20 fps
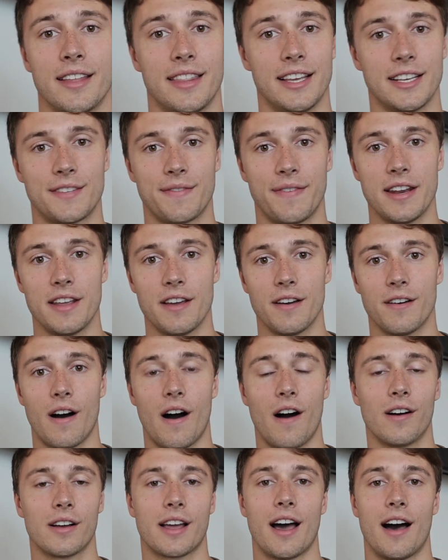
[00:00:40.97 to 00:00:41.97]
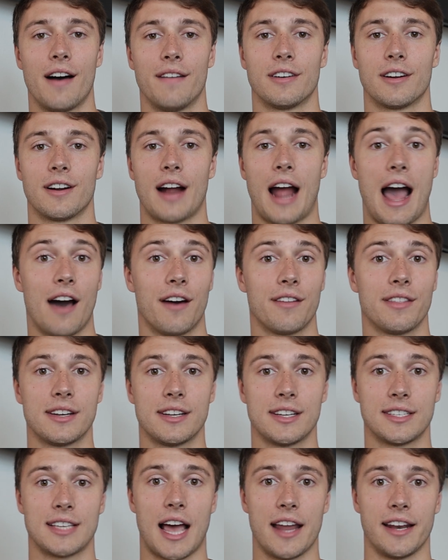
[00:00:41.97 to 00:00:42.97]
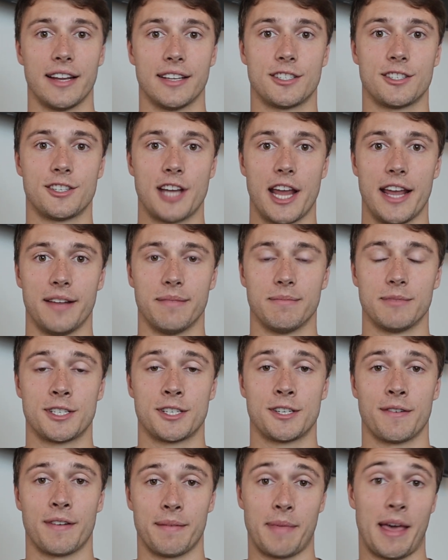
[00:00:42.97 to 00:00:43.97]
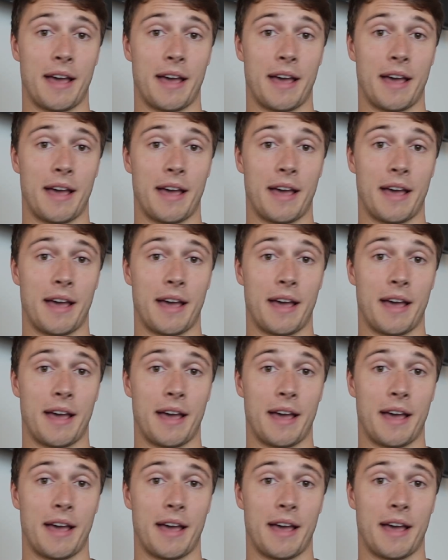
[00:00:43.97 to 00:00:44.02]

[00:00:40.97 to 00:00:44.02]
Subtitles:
This video I'll cover how the design has changed from